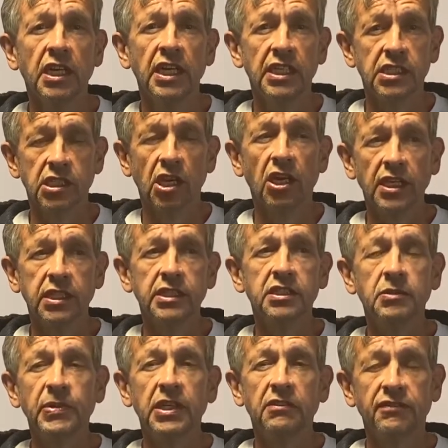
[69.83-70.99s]
is likely to
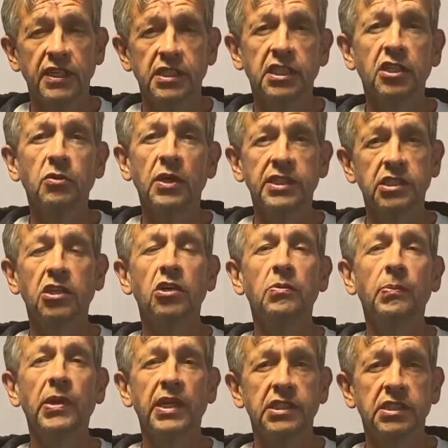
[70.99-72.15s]
be affecting quite a
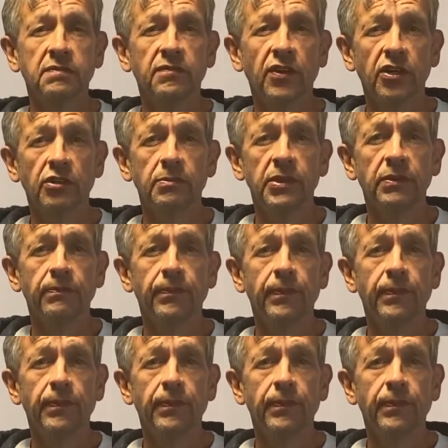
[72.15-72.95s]
complex environment.